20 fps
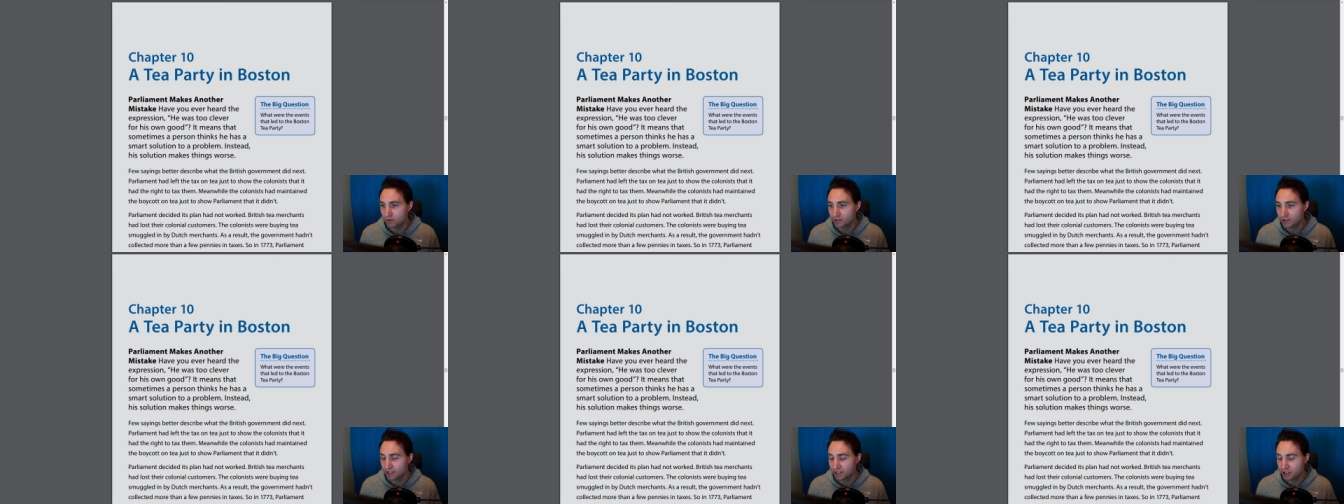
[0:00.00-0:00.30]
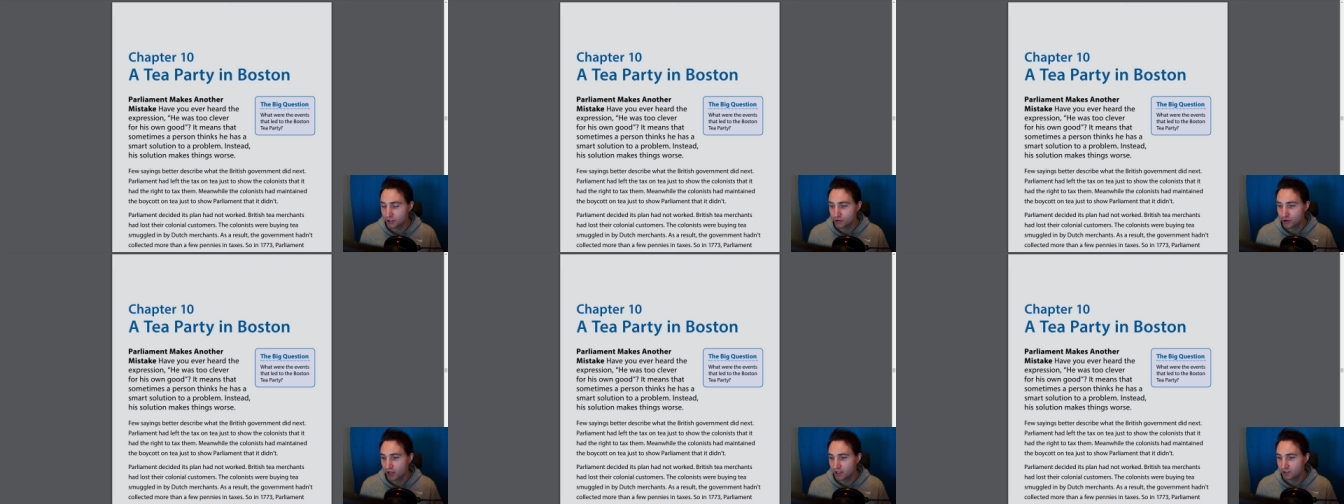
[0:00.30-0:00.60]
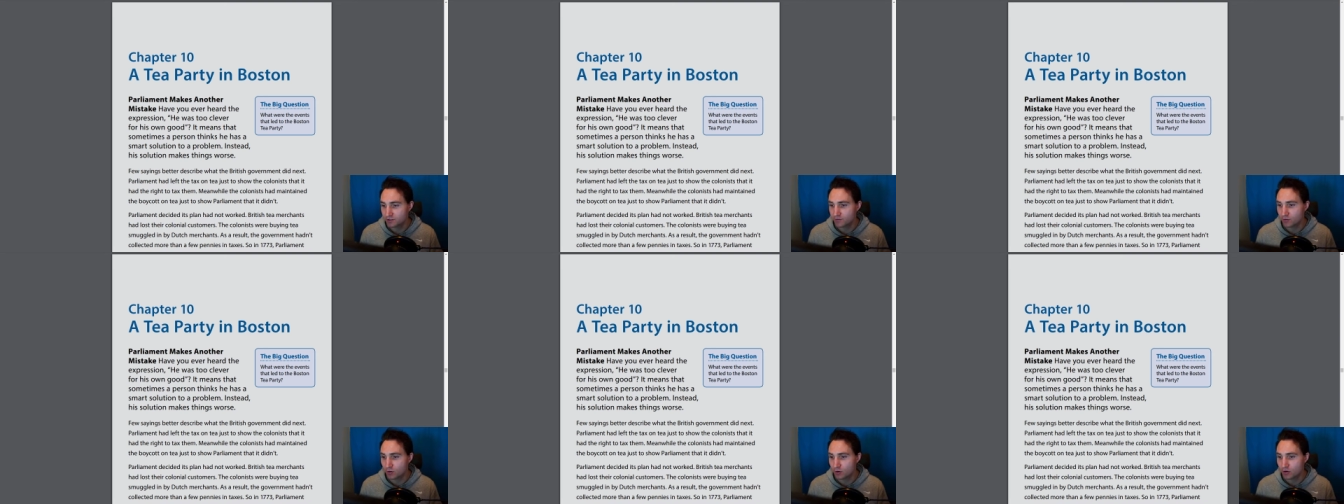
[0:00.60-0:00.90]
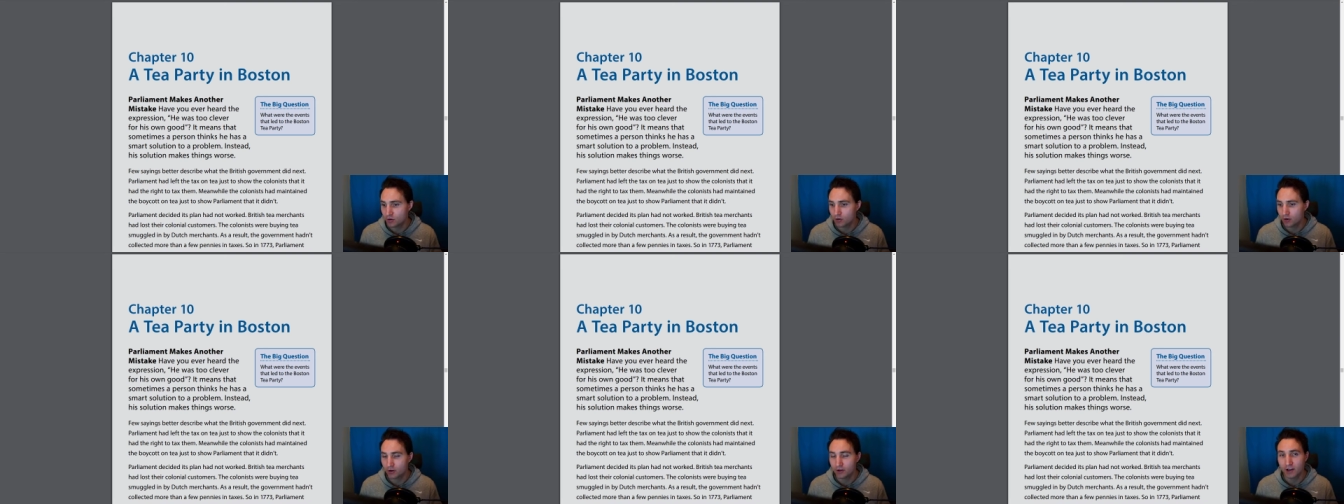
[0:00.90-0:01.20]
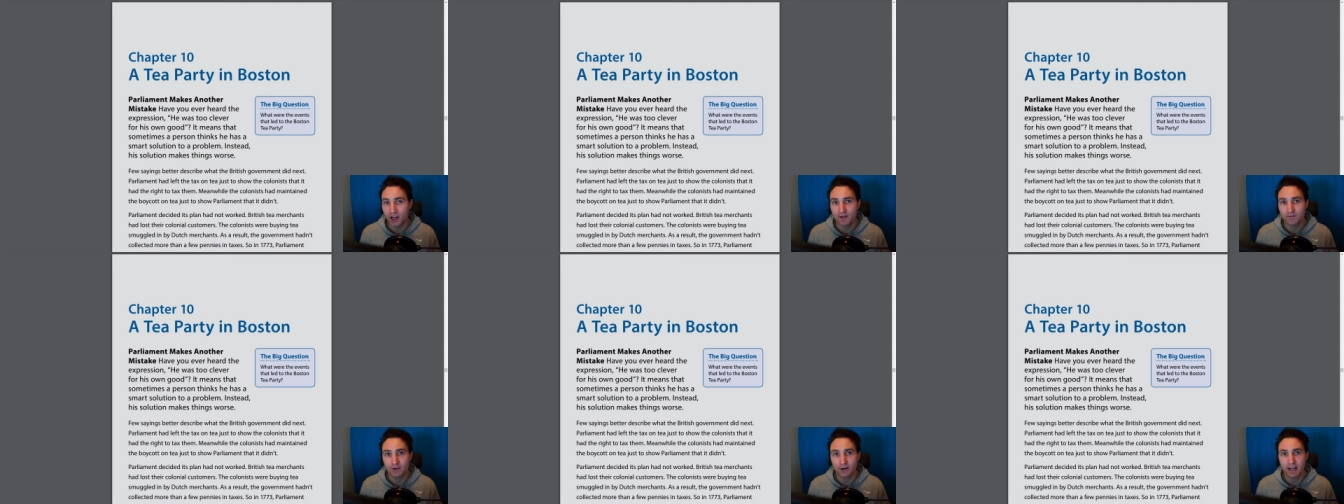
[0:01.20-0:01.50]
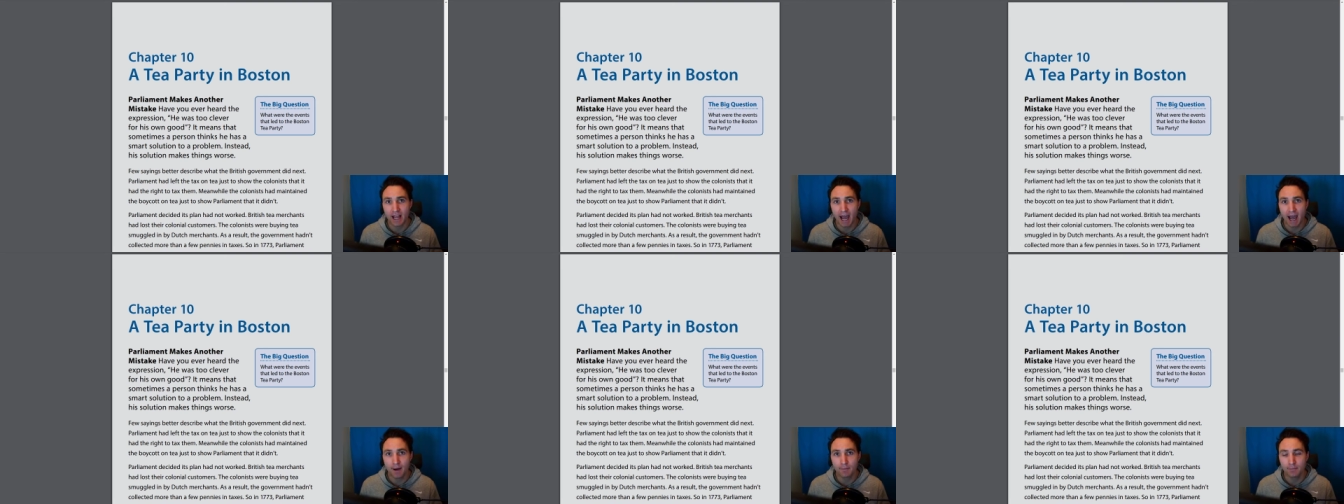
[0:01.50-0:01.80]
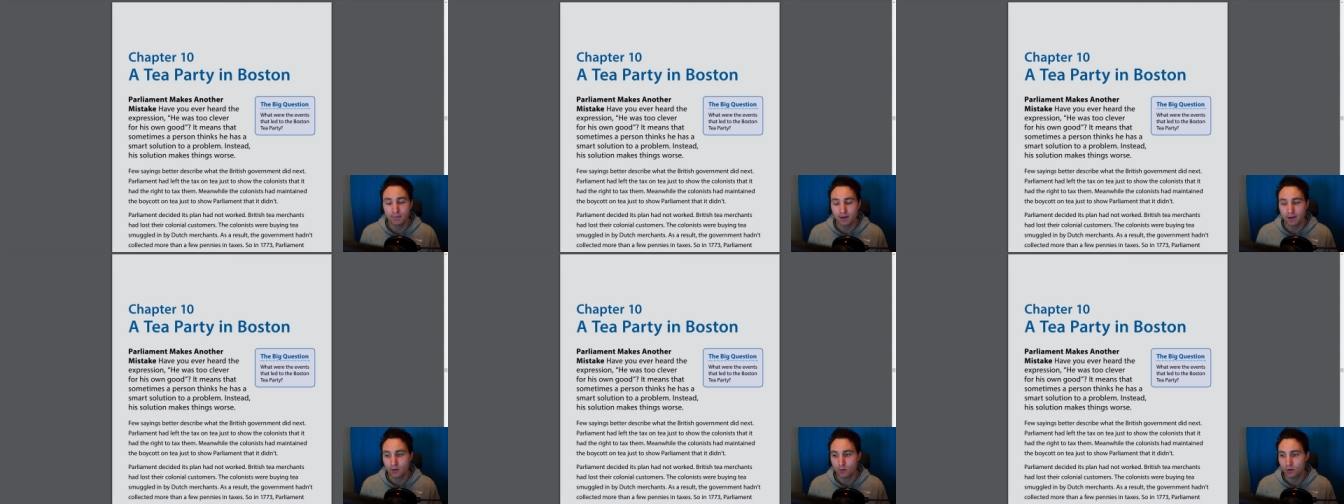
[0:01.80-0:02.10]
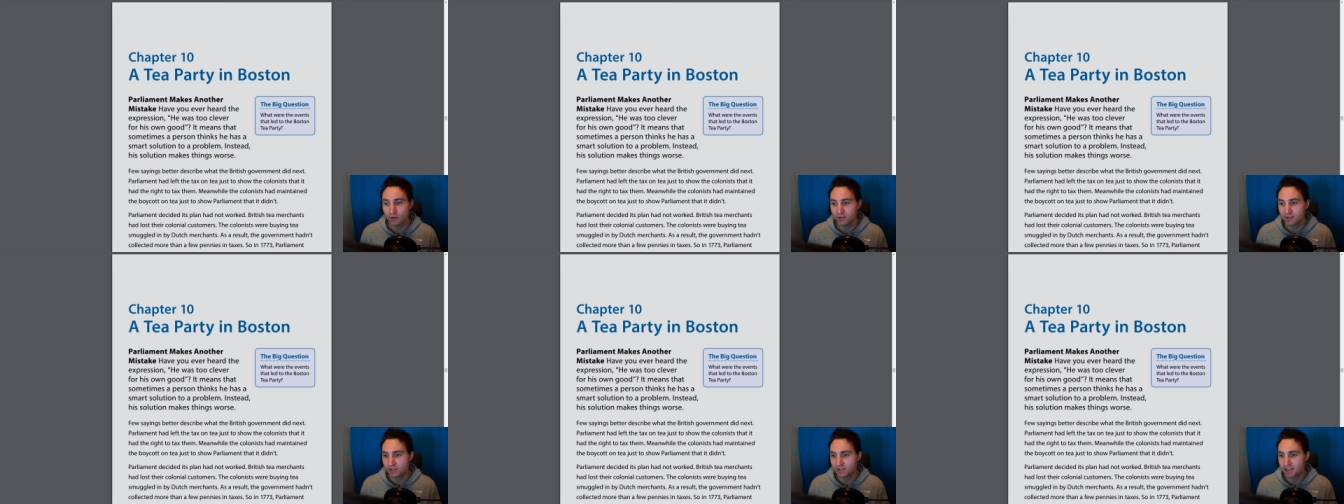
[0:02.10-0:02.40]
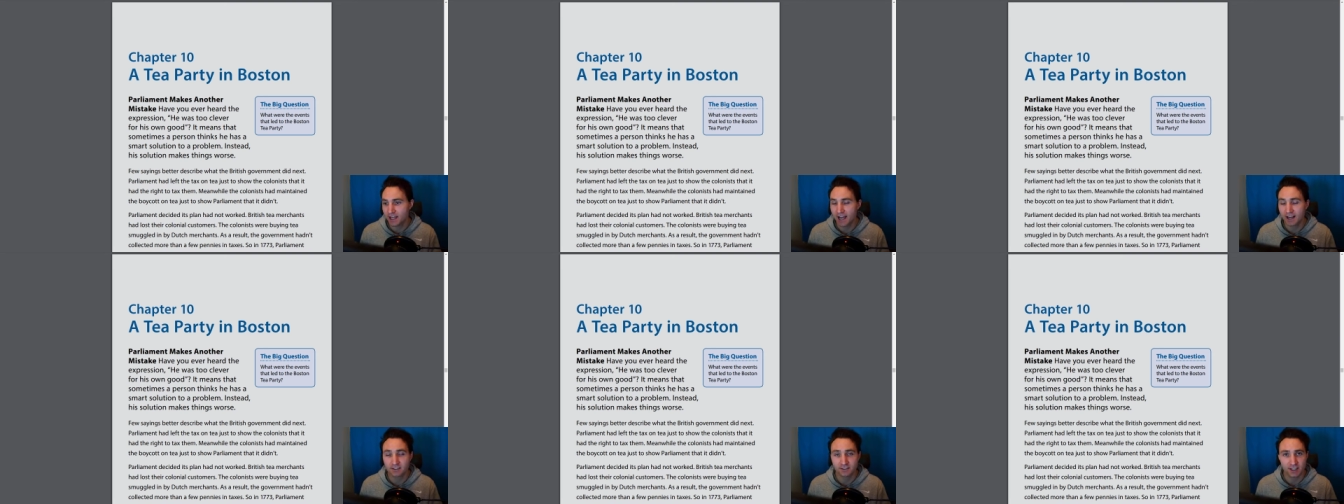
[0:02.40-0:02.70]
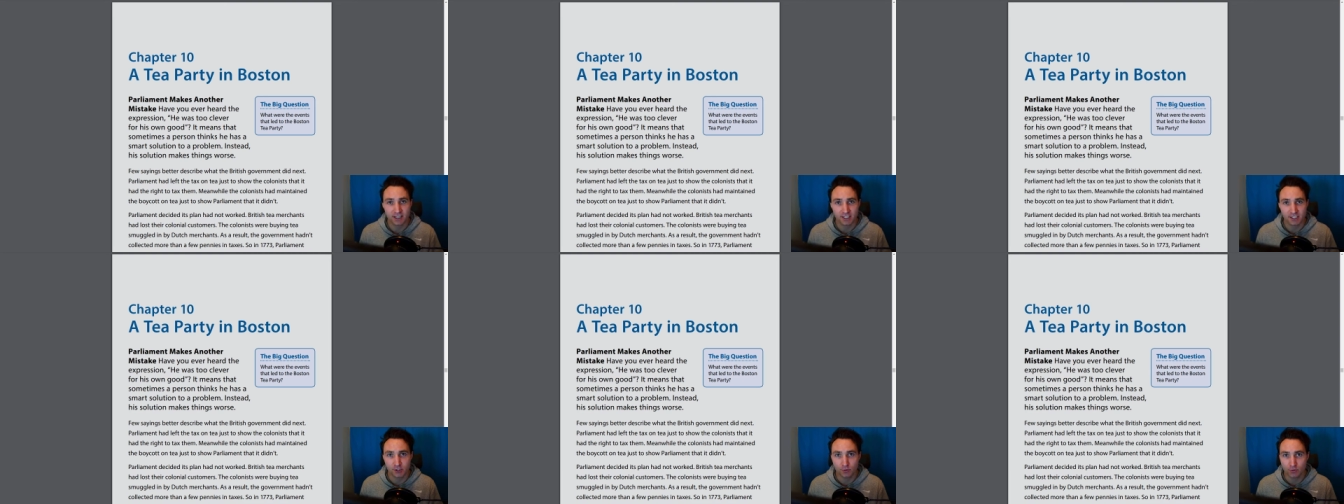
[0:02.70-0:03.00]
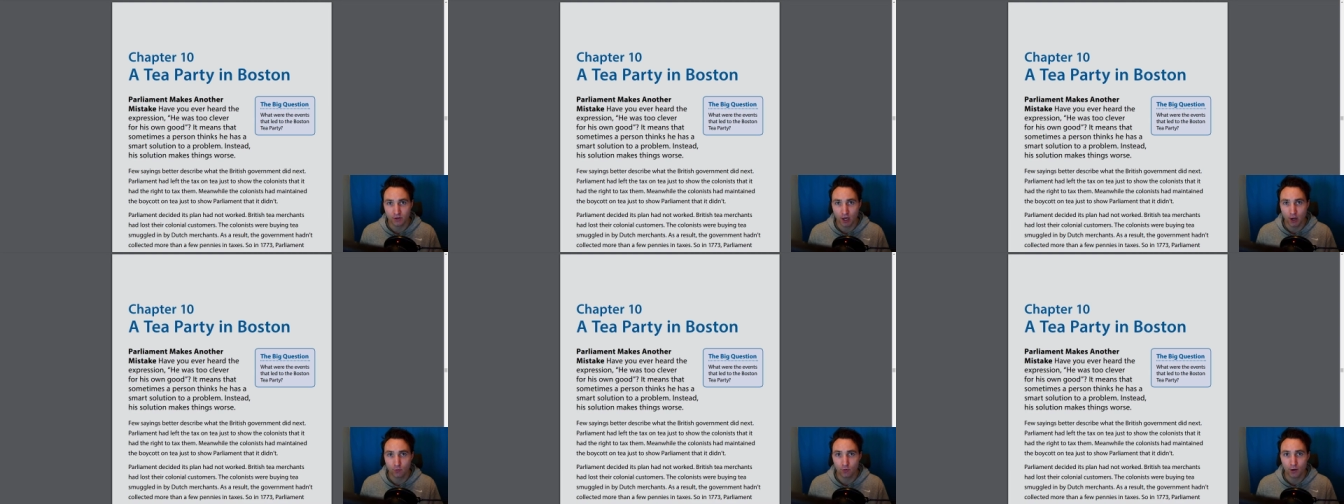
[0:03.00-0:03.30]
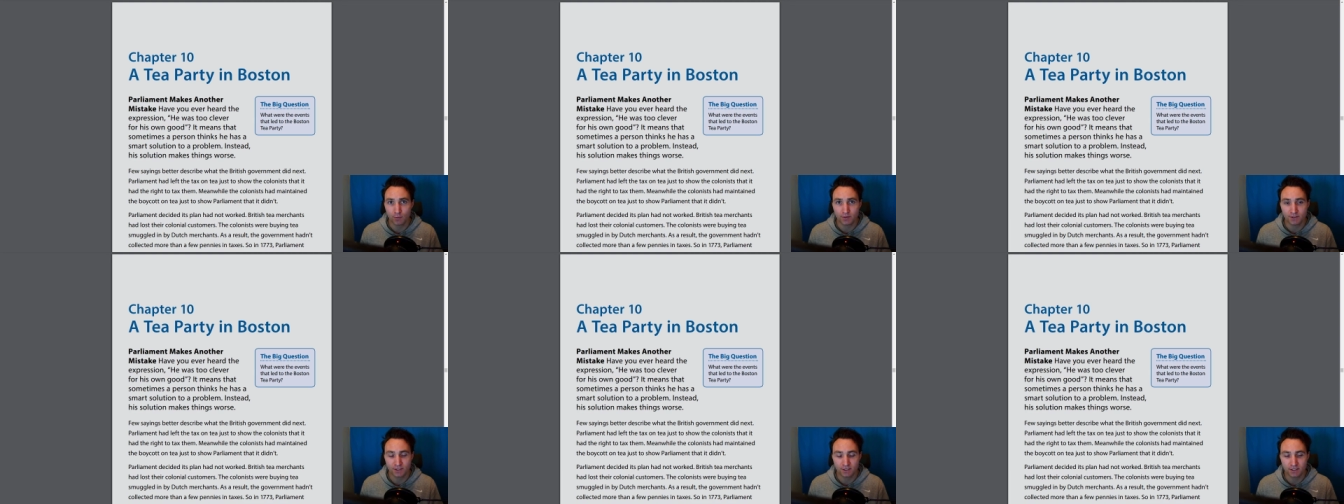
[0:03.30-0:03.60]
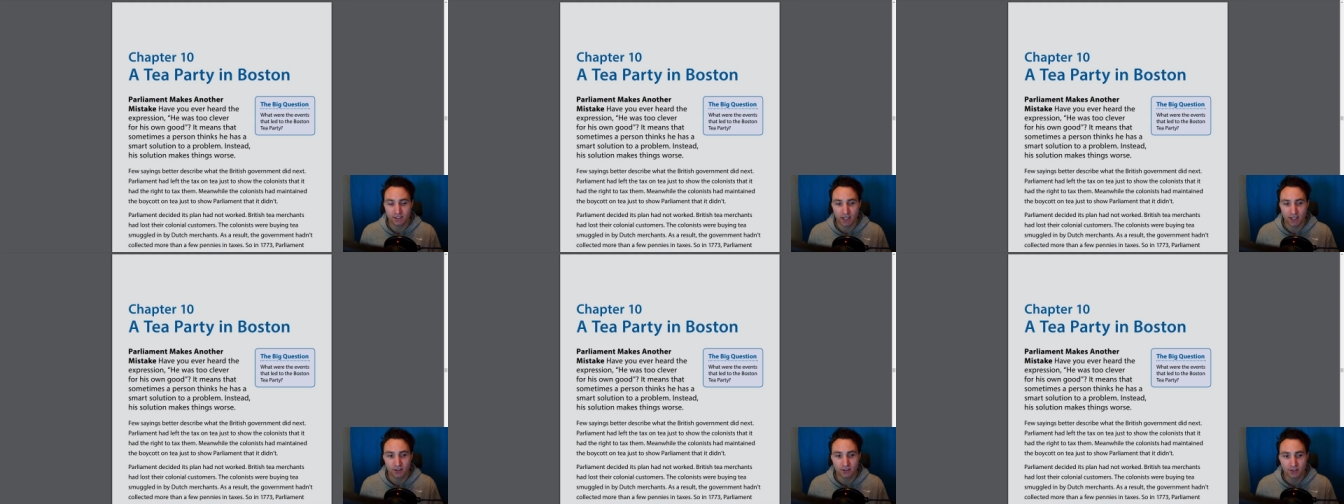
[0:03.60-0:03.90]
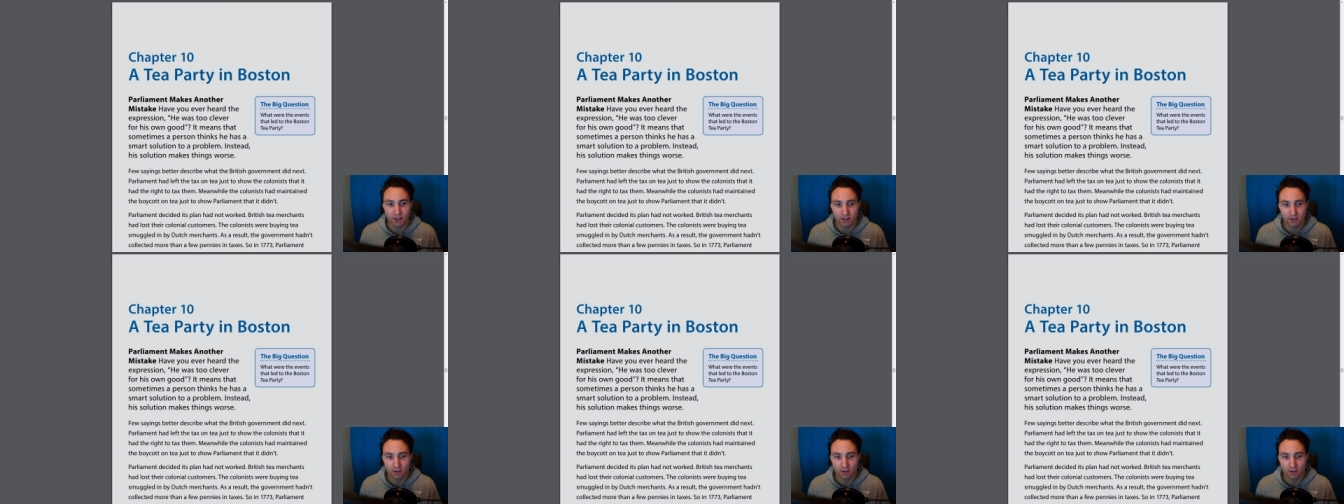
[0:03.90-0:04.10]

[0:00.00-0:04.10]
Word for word: distrustful, or not very happy with this taxation without representation,